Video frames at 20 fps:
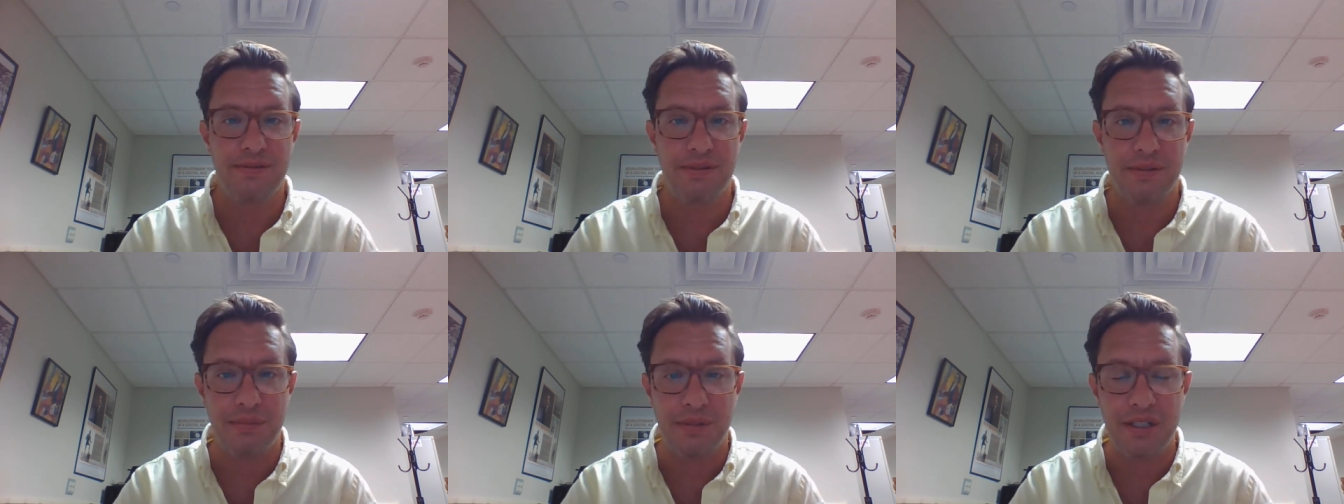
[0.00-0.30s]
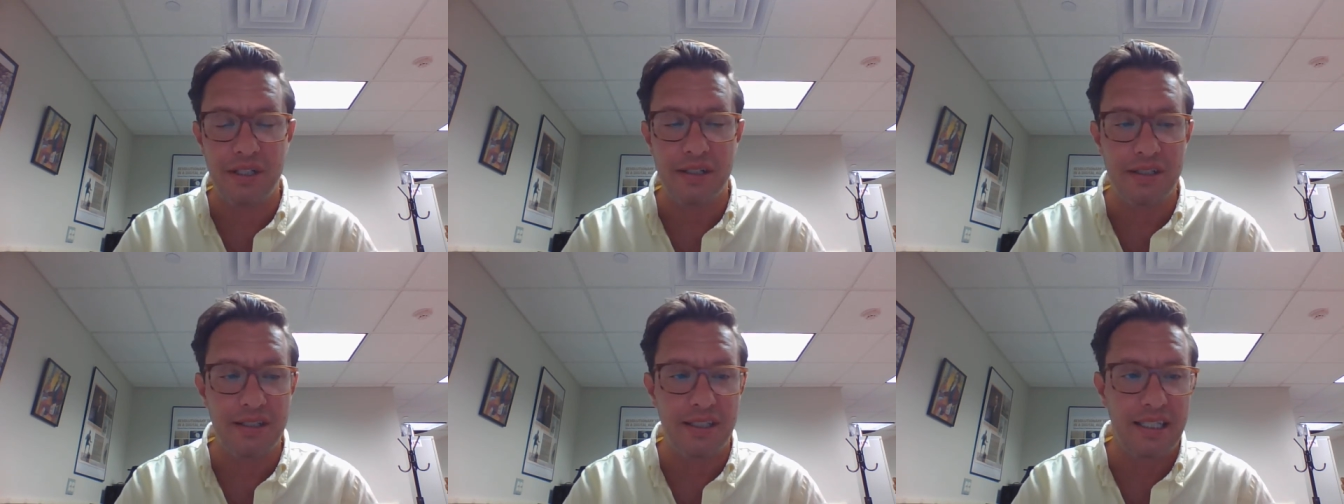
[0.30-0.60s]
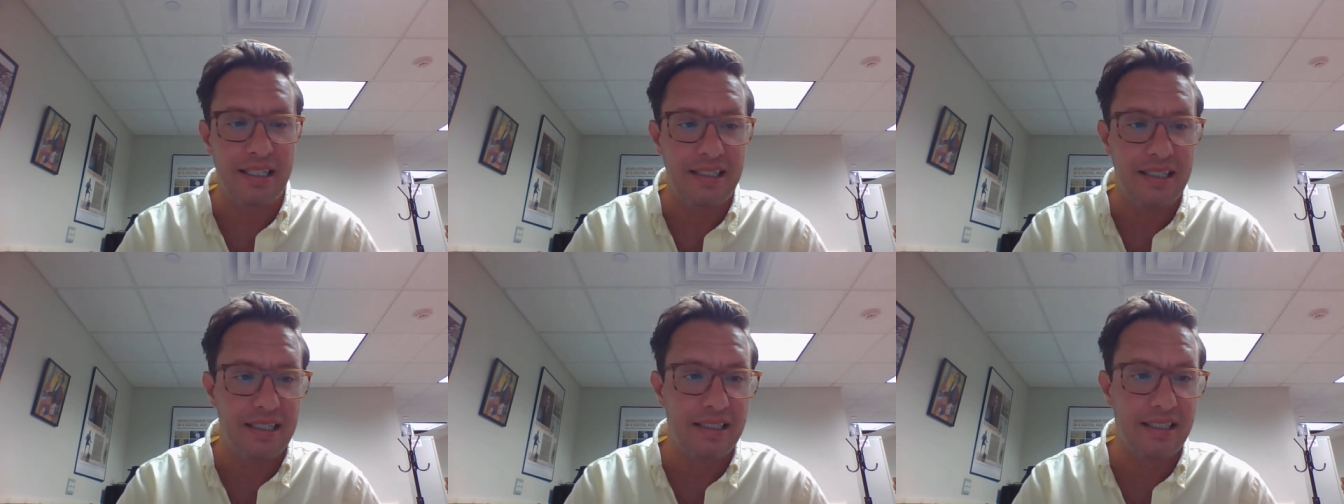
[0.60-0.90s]
from the year
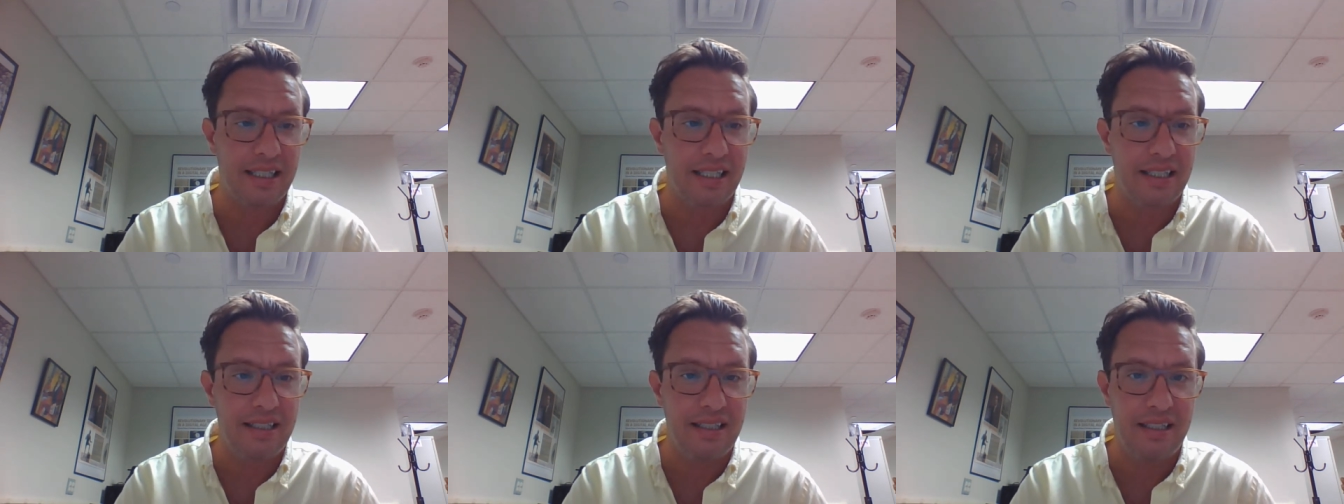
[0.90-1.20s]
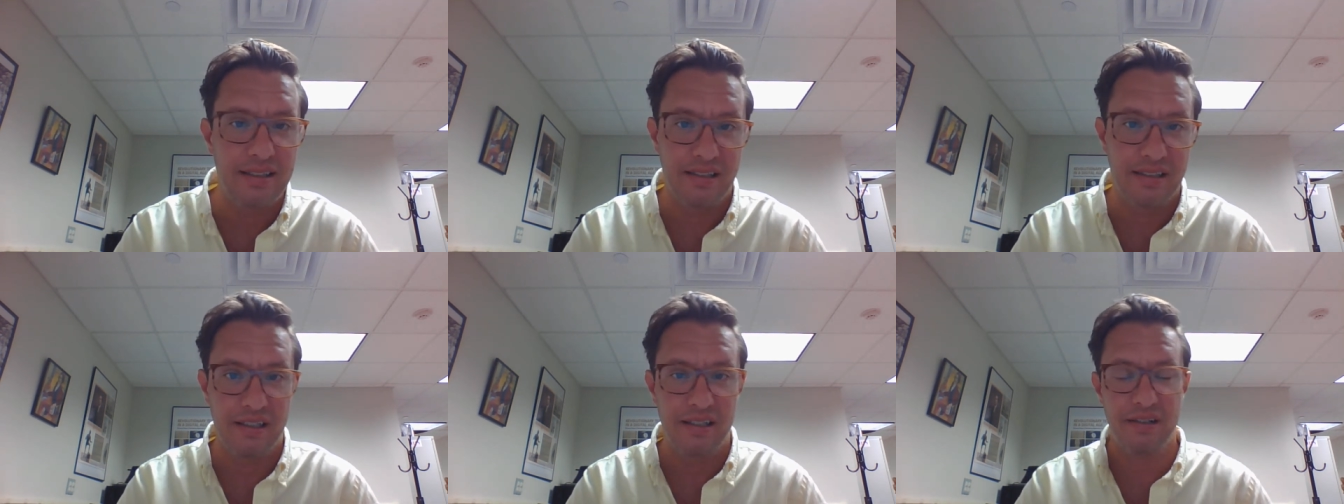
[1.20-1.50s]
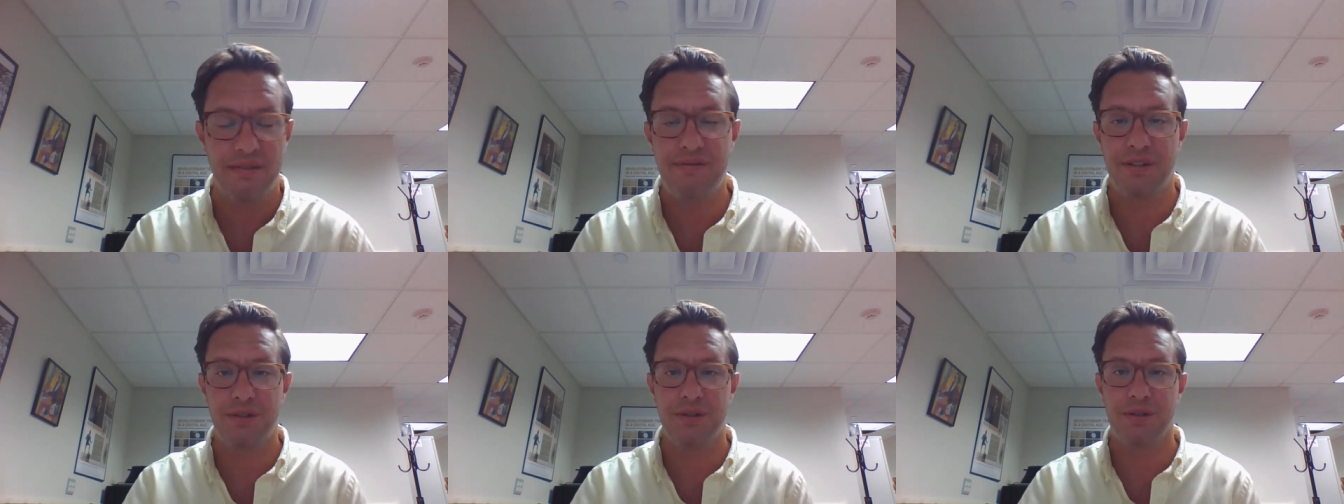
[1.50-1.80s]
1660s, the
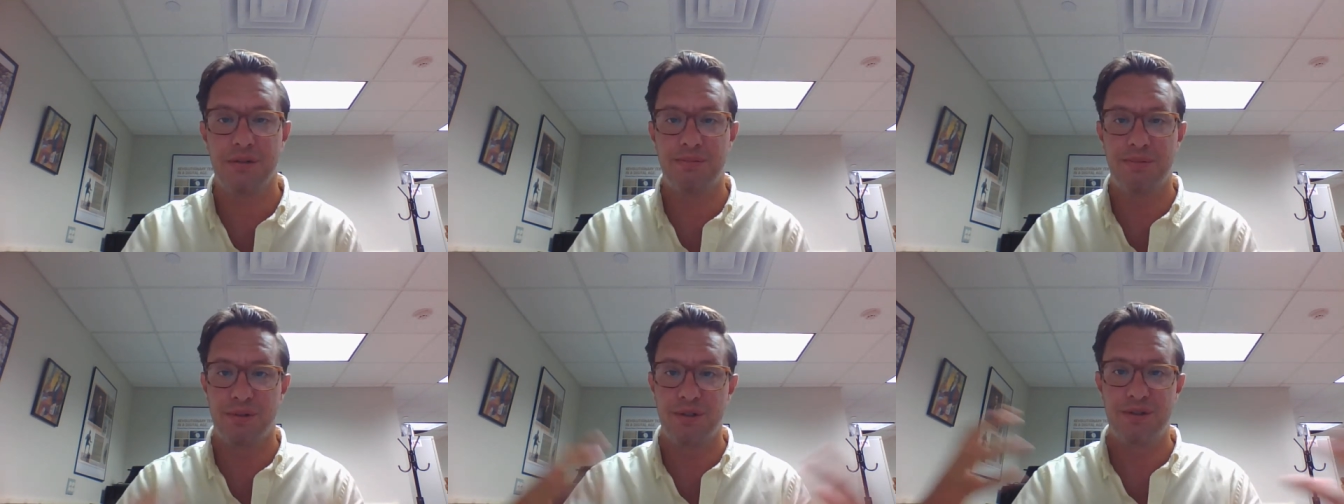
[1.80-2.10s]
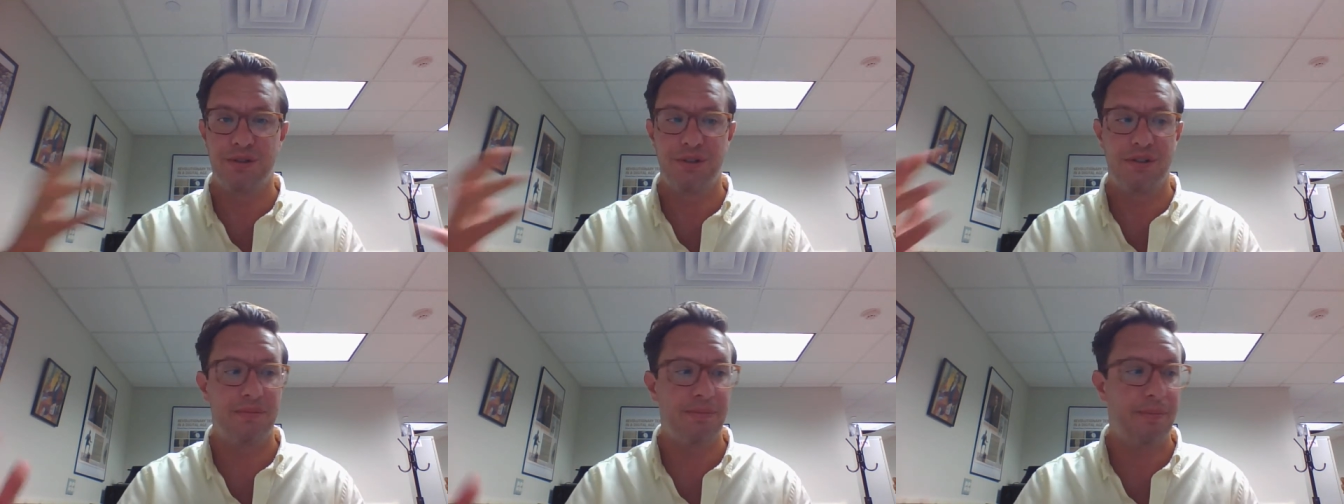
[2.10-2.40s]
official portrait